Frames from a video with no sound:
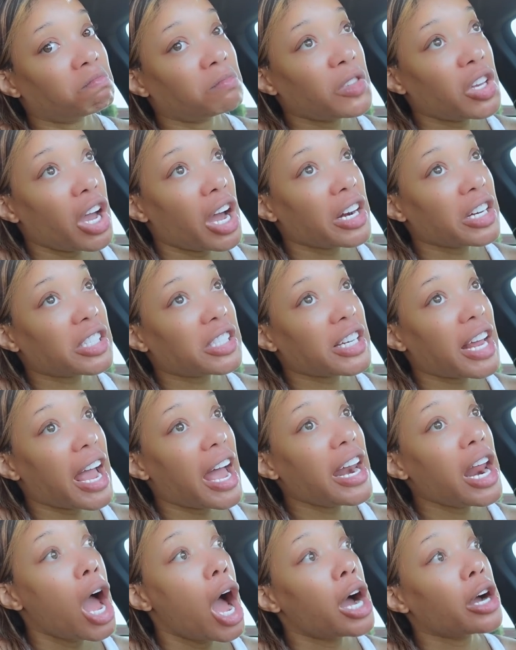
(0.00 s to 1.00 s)
you
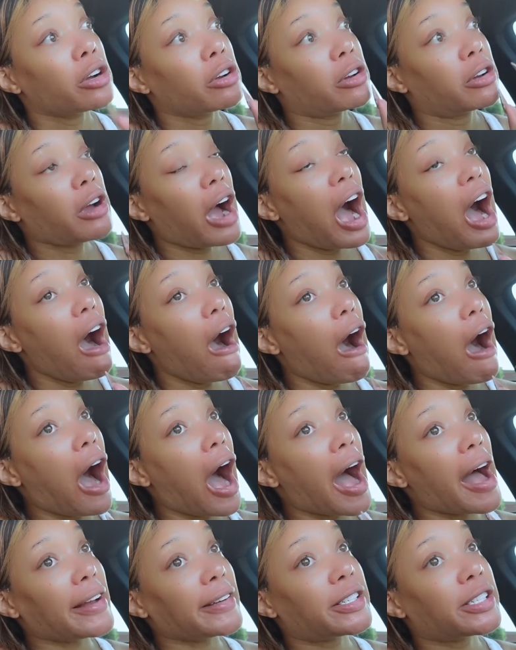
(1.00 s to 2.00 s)
understand?
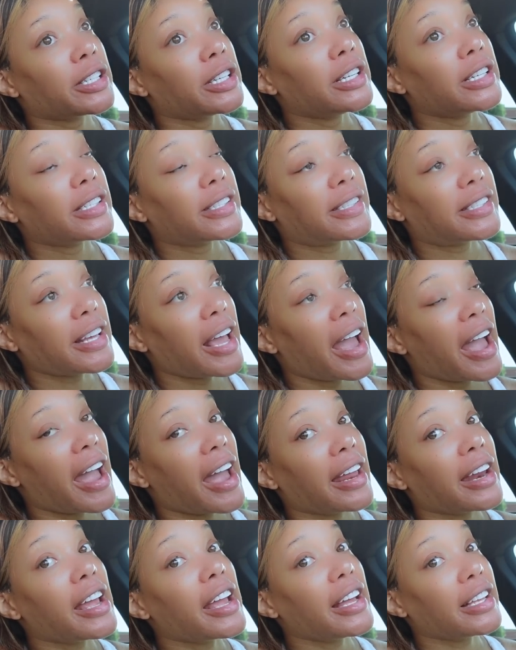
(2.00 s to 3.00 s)
God
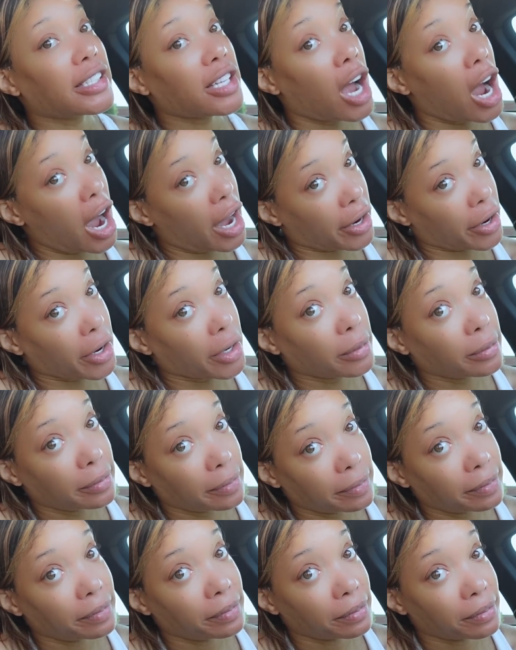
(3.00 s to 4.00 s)
said it's hotter,
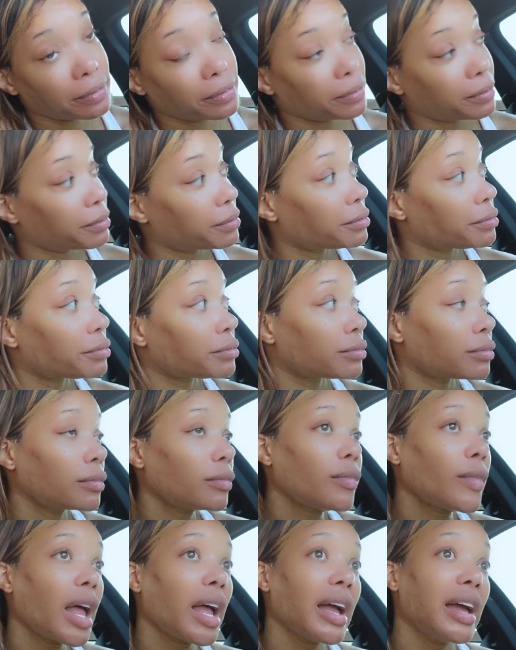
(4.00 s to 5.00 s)

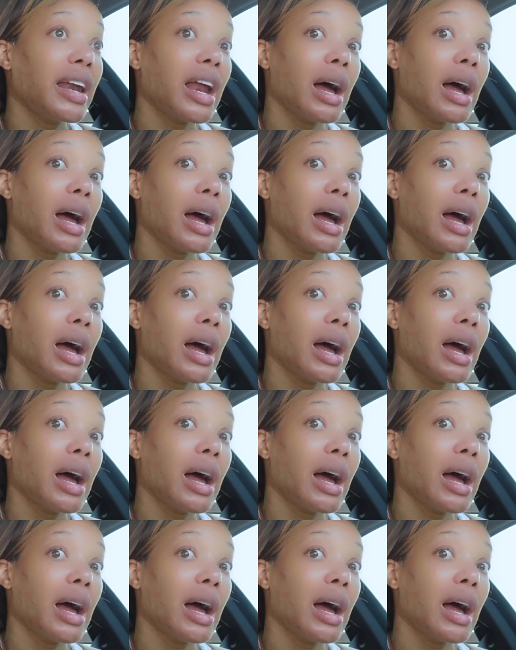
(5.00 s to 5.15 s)
and